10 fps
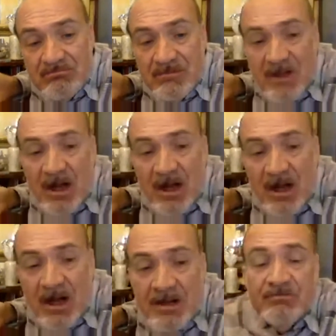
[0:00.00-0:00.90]
And
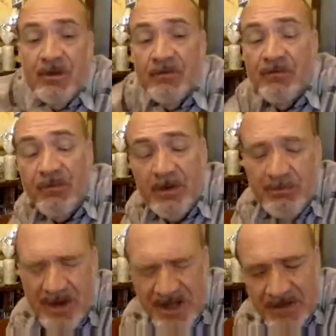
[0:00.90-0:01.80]
there are
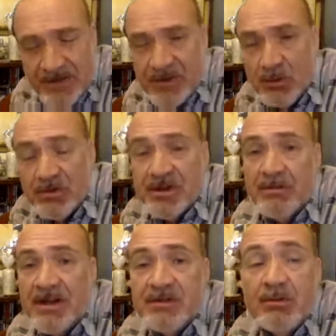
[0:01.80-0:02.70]
many sorts of design
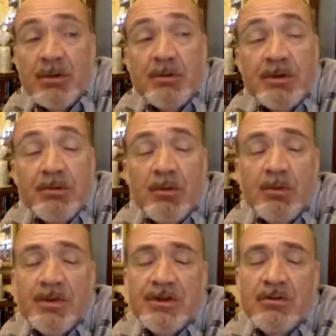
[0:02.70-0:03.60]
patterns. We
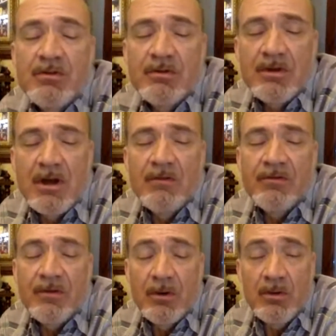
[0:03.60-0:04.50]
do go
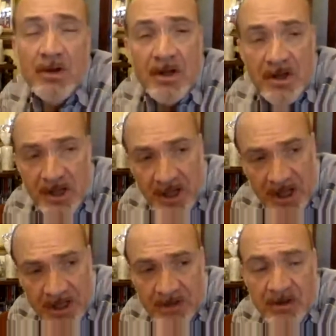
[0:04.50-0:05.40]
through
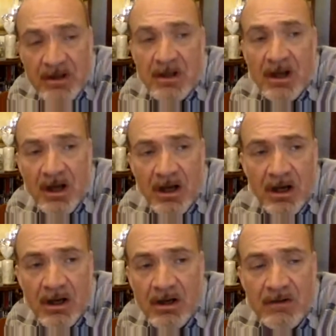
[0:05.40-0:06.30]
in
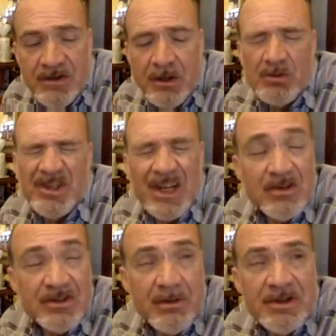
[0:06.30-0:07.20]
this whole section of
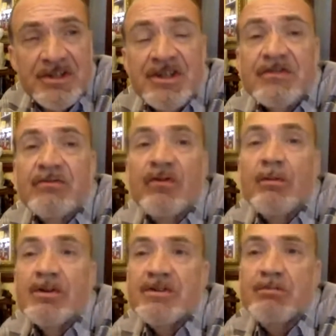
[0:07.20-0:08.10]
design patterns, just the
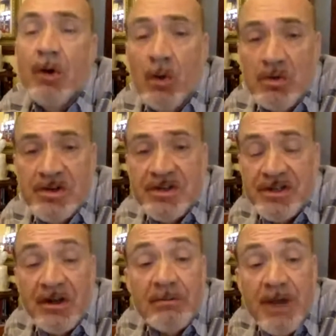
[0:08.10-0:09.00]
most important
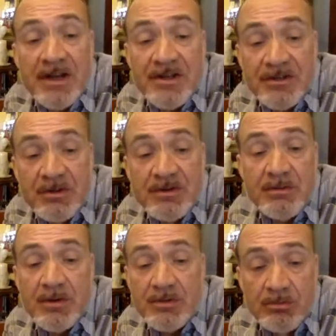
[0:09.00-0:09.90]
design patterns, ones that are most
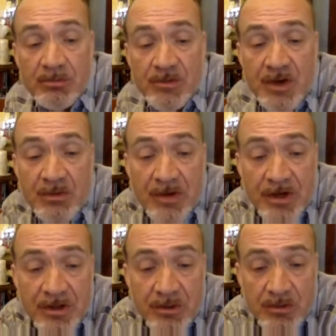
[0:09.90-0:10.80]
generally
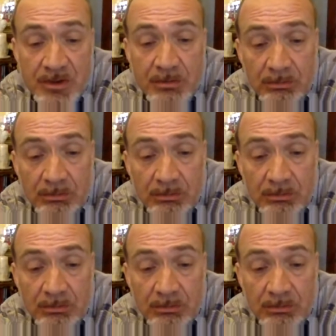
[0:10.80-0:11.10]
used.